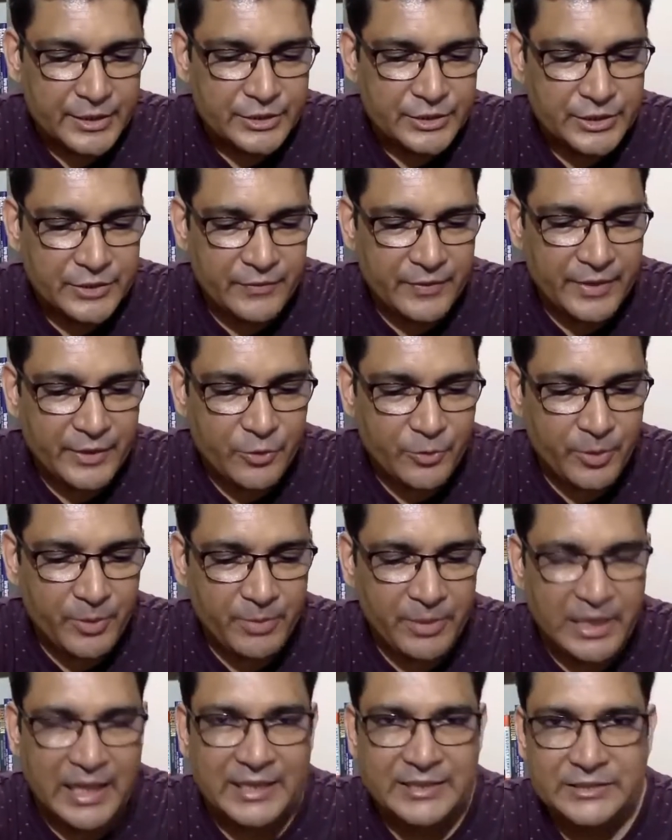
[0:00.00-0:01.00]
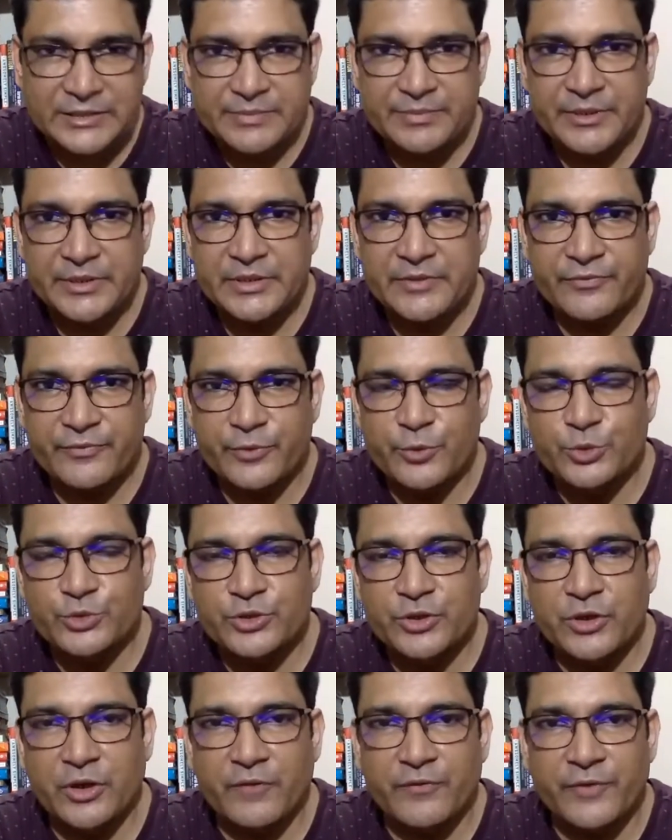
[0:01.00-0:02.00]
See, when you people ask me the
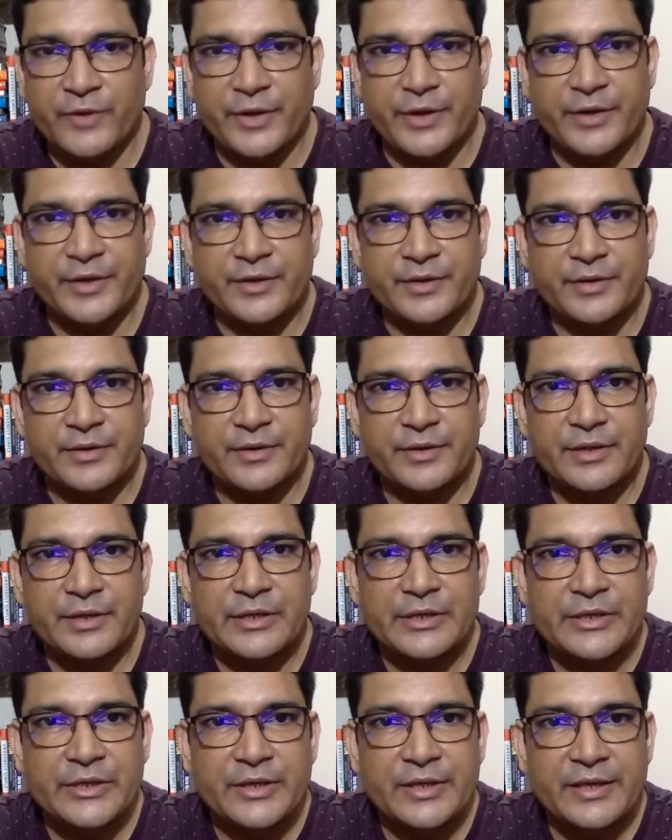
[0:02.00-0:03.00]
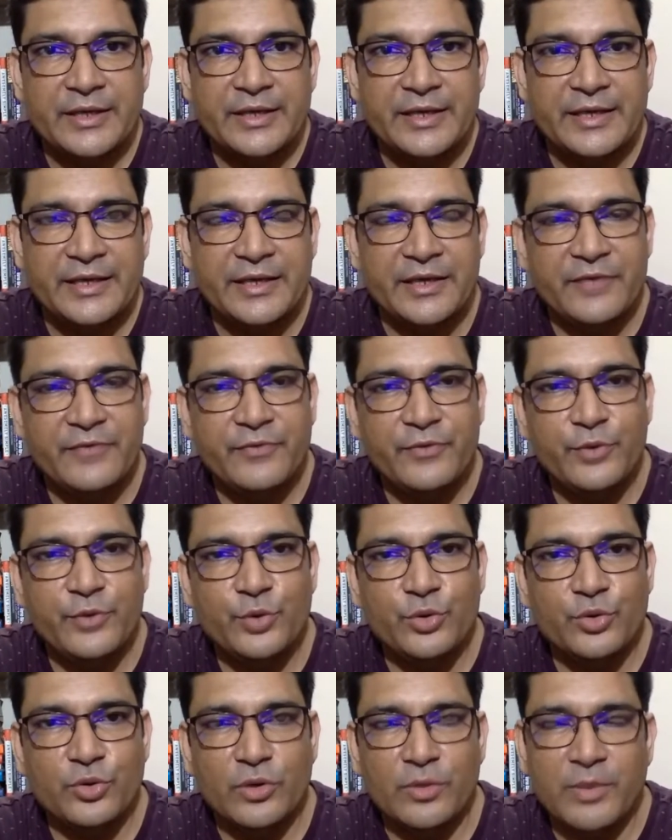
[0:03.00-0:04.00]
future of it, if
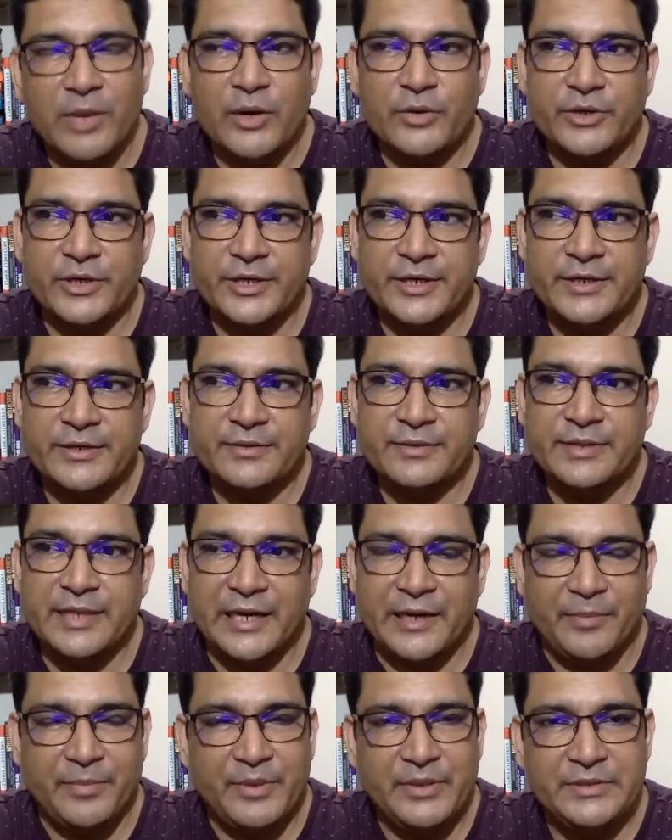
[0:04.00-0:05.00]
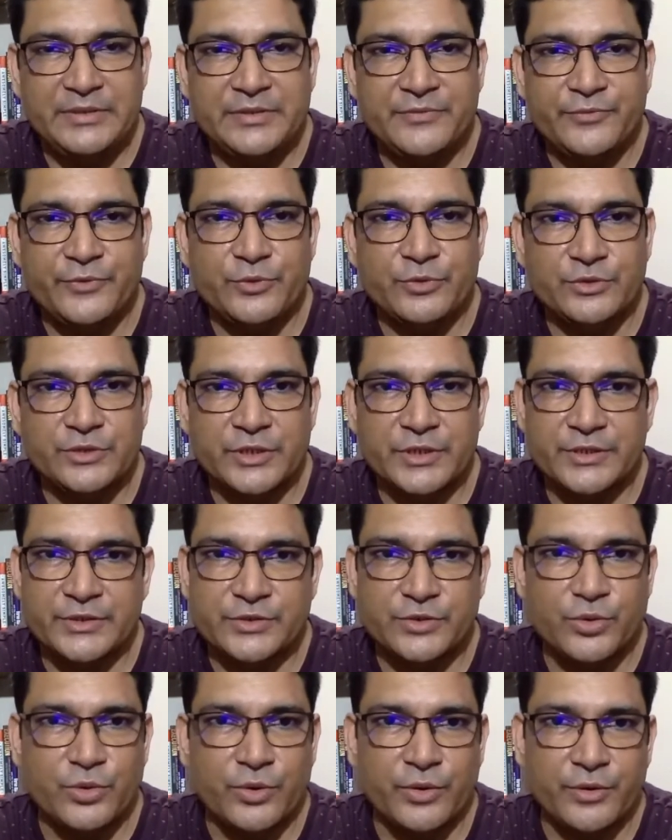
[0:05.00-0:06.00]
you know about it, that means the future
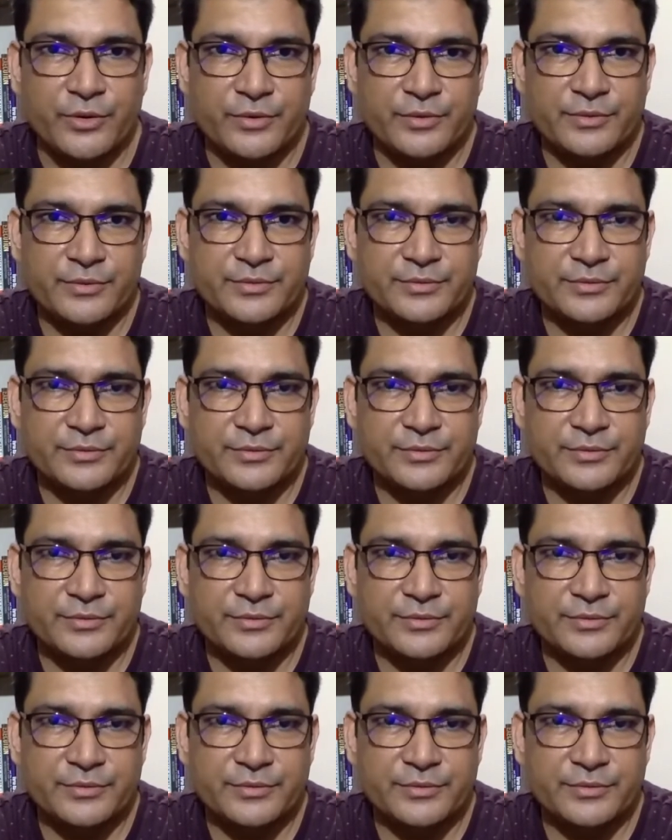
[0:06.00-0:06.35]
is good.